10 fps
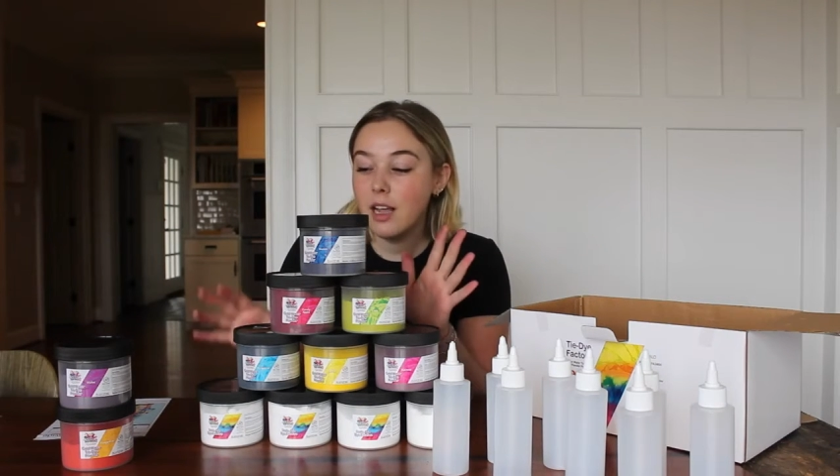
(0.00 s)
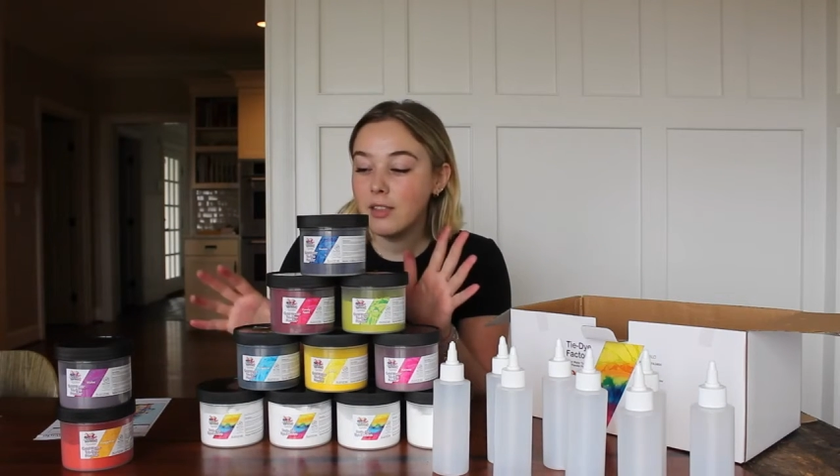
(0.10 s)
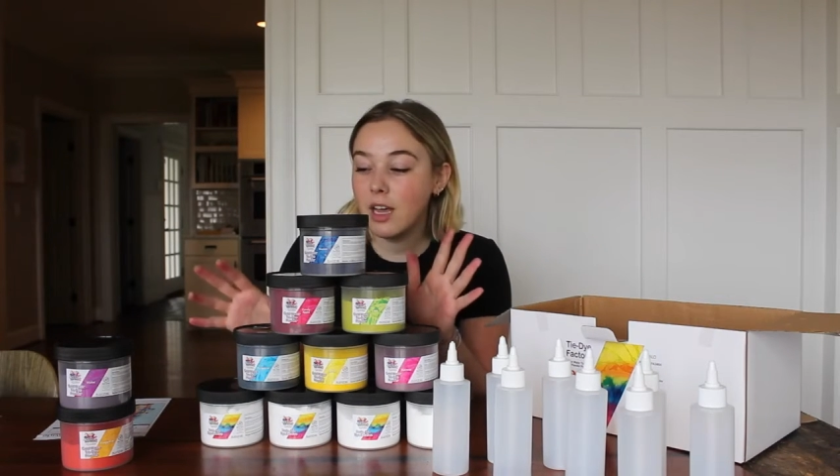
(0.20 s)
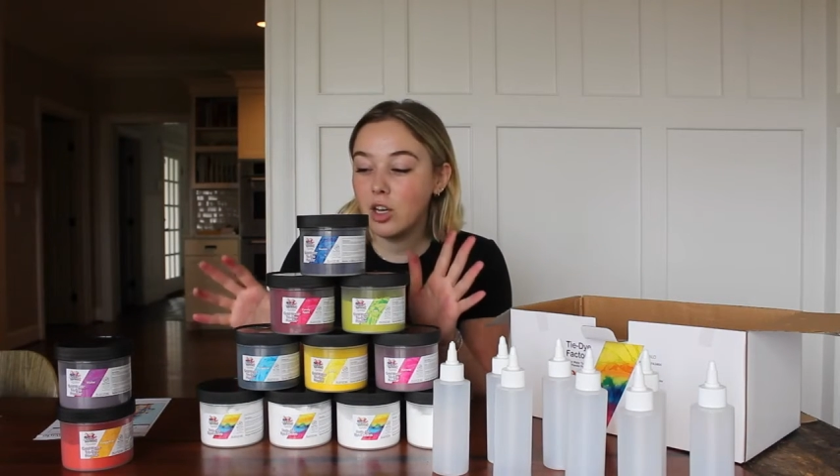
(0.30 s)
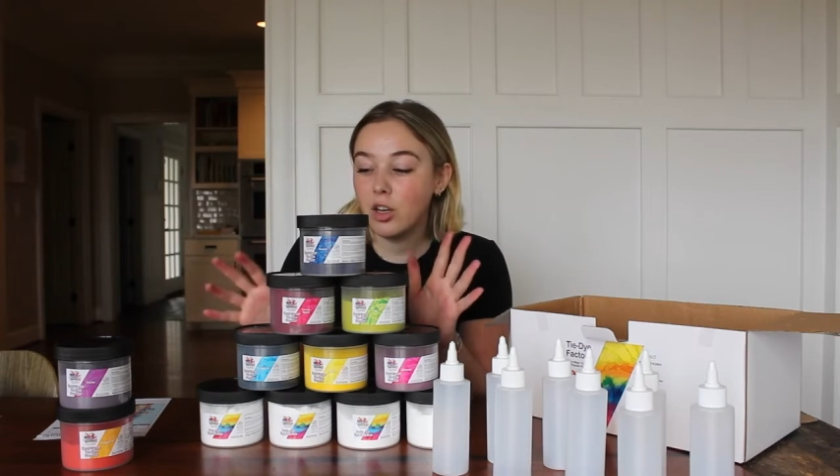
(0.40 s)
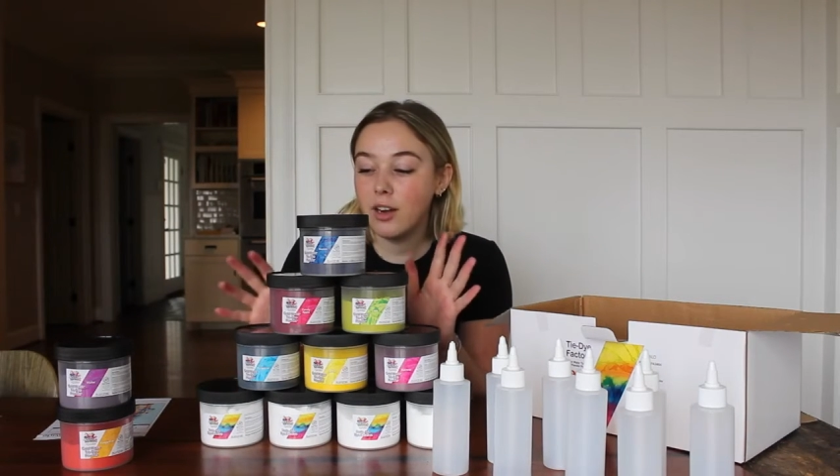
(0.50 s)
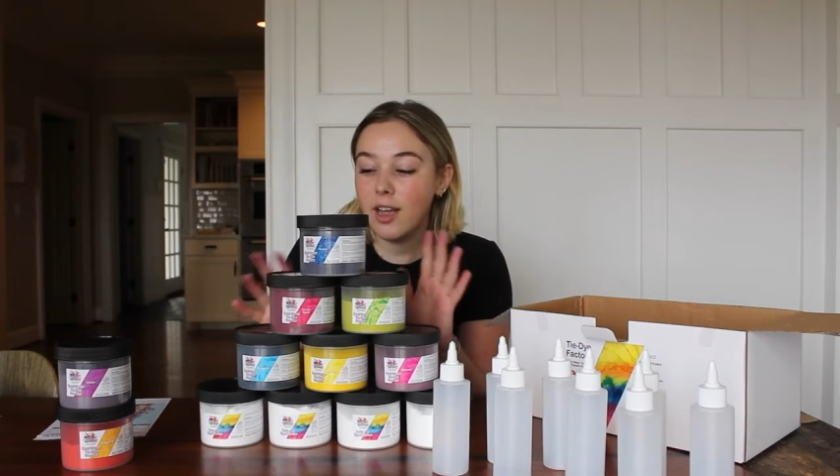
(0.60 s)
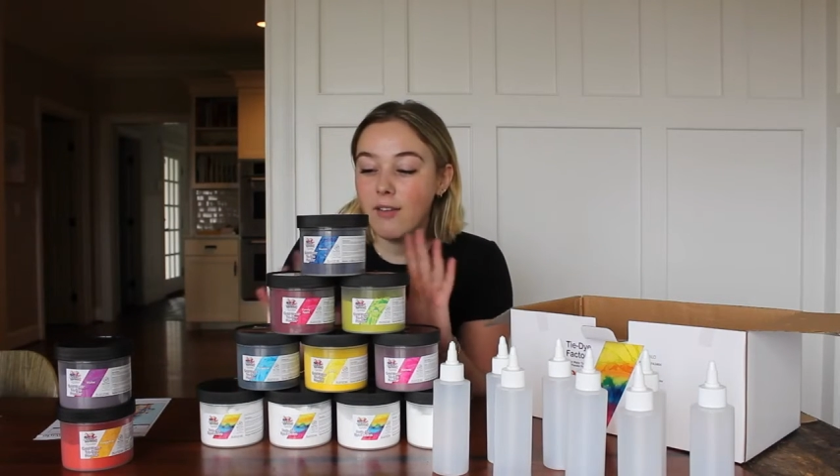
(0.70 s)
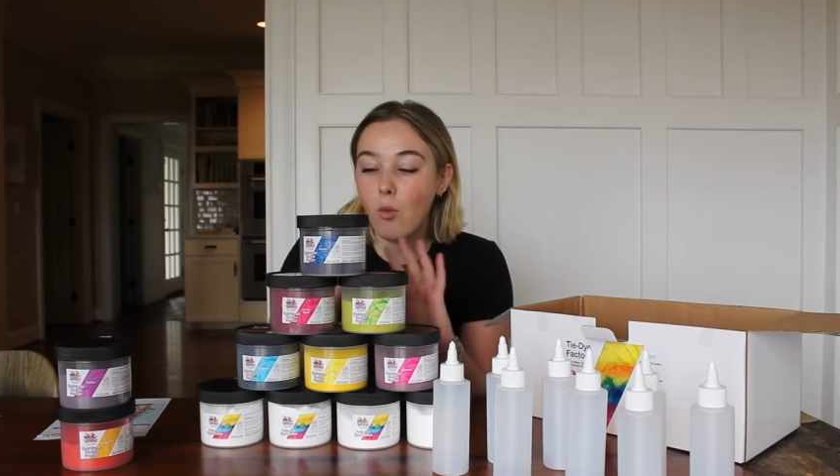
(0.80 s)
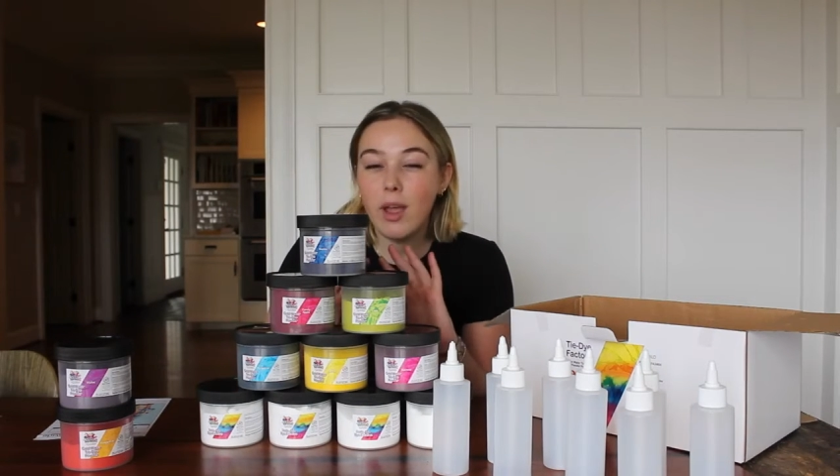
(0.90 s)
that you're gonna
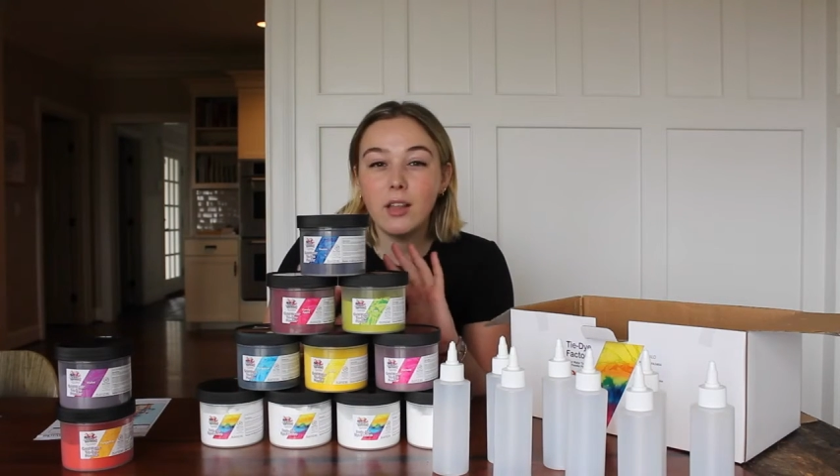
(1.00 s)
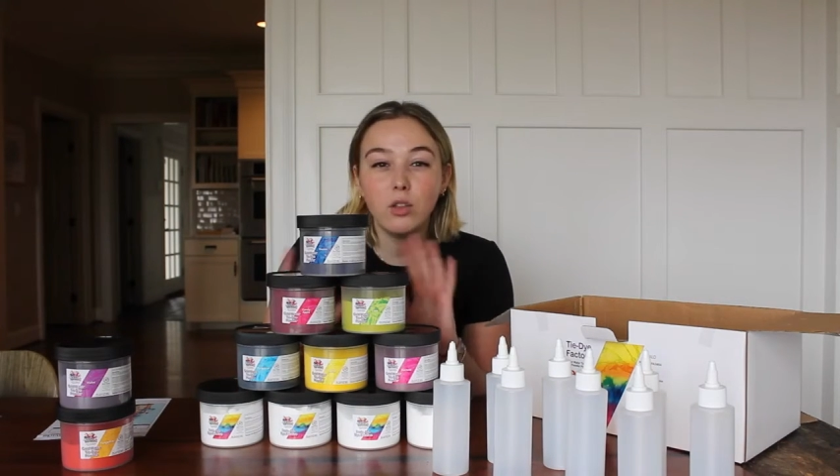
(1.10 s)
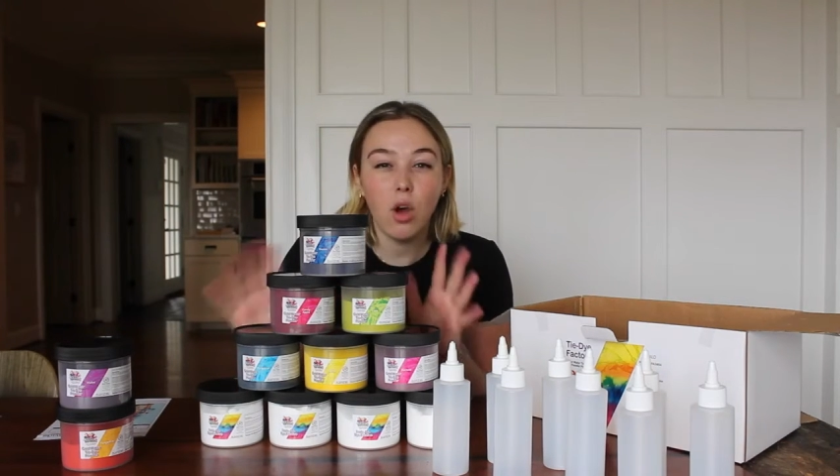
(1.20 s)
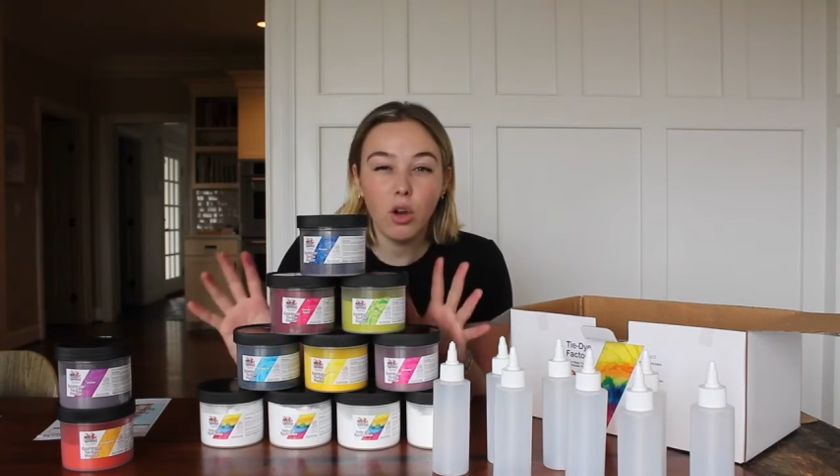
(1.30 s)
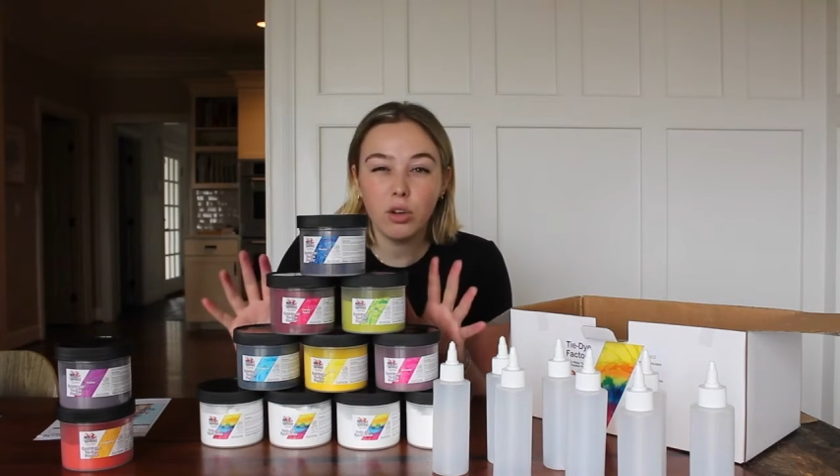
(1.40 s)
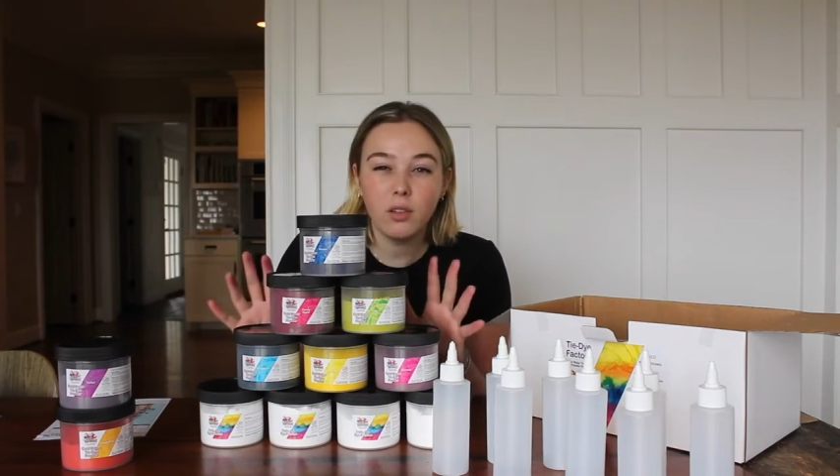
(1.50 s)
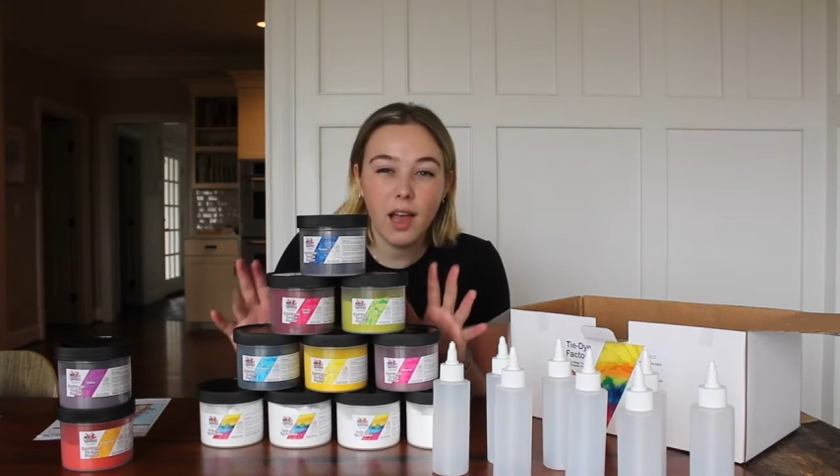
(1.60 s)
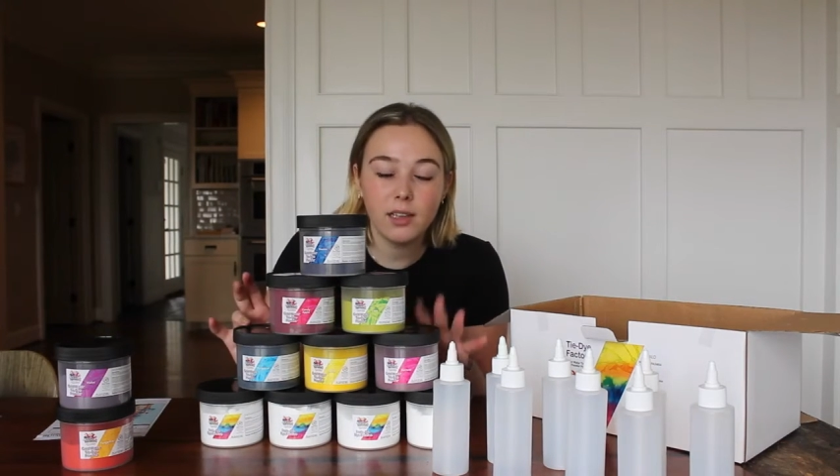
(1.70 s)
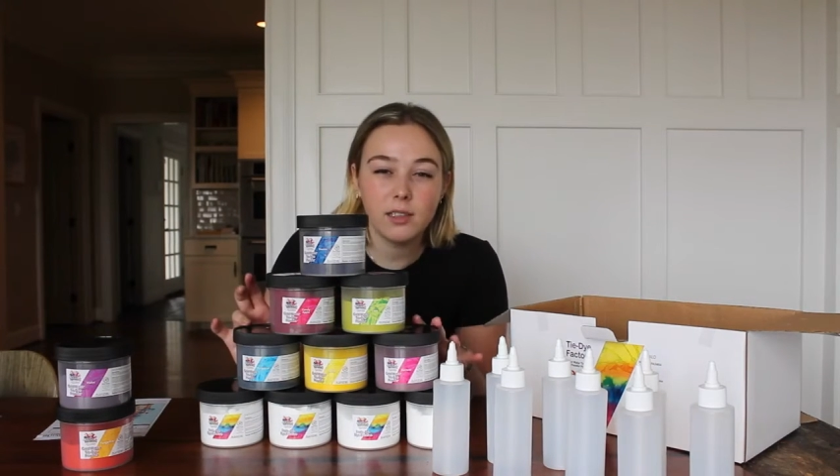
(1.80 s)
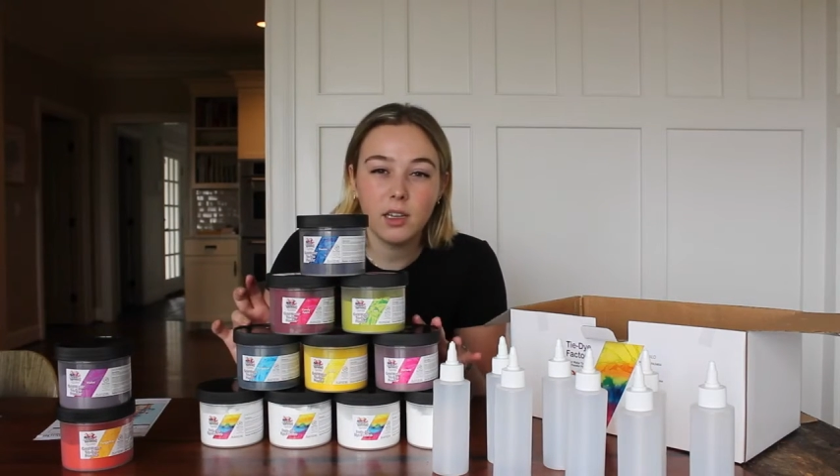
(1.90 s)
have way longer
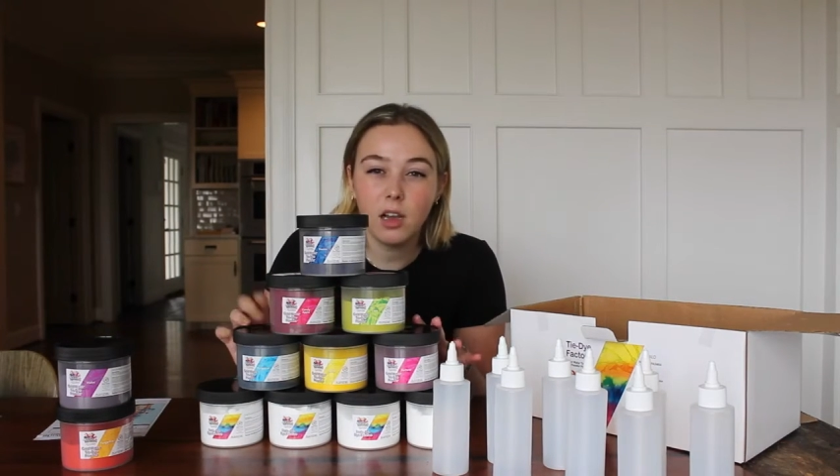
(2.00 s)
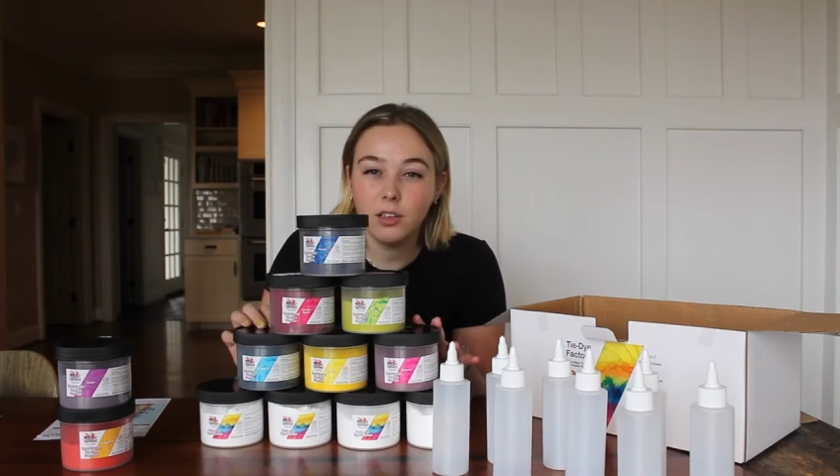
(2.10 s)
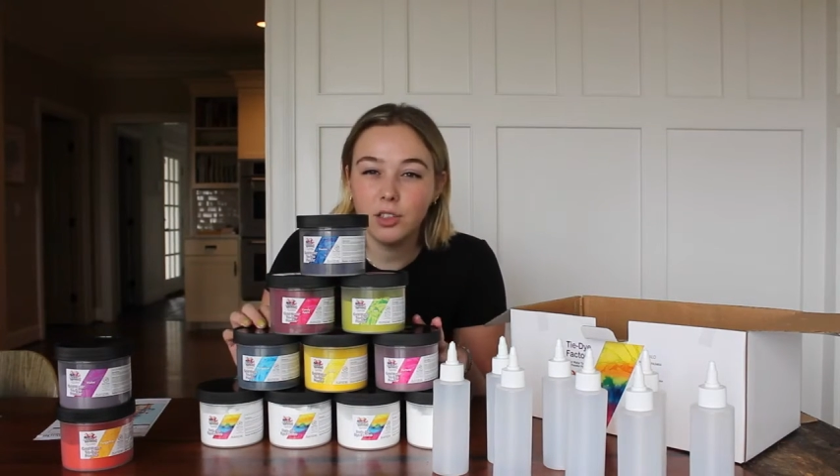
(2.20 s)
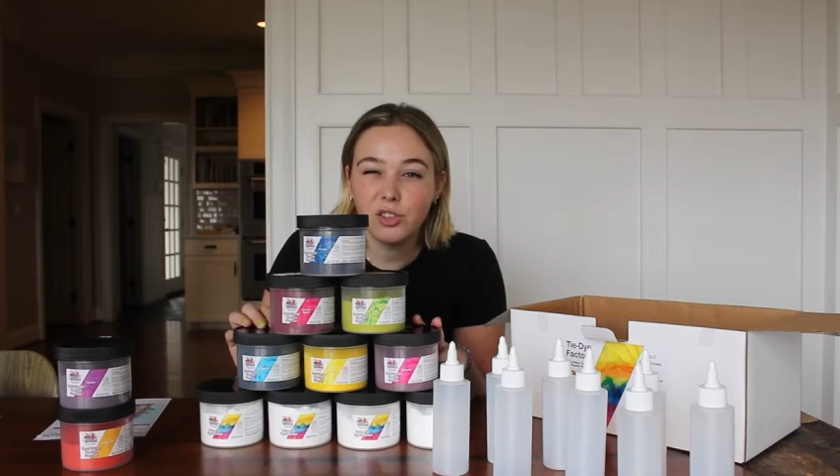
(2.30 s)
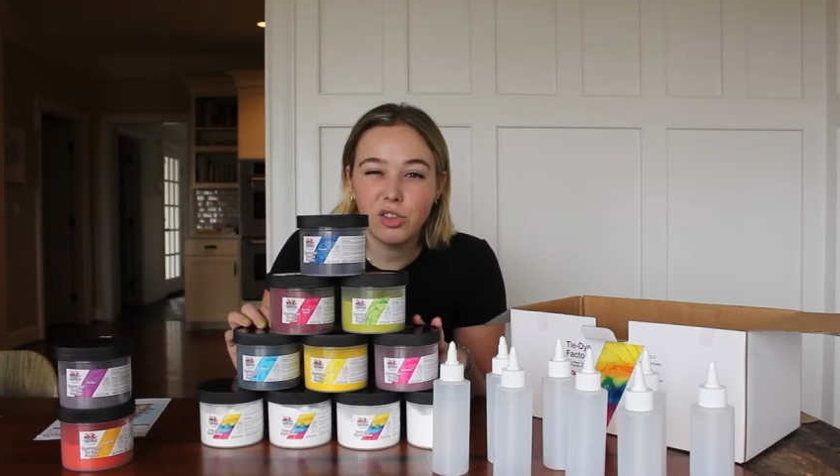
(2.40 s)
lasting colors,